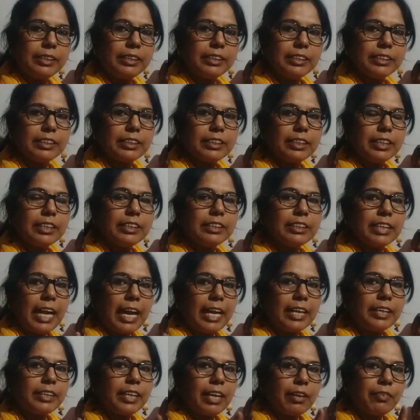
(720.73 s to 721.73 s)
distance
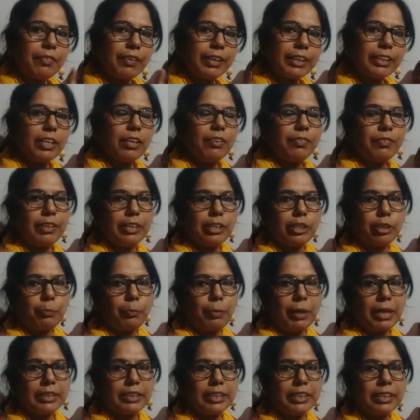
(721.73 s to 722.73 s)
and the effect of
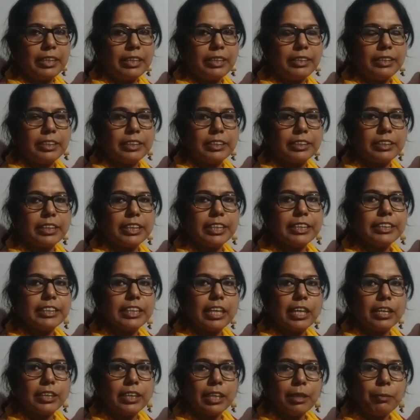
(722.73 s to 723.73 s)
interparticle distance
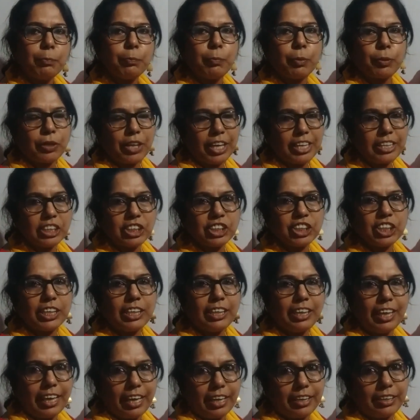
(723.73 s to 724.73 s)
on the
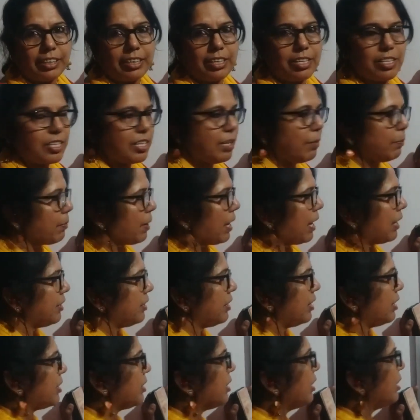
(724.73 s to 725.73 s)
potential energy
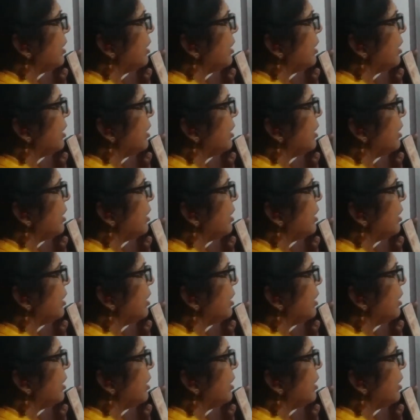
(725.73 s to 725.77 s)
barrier.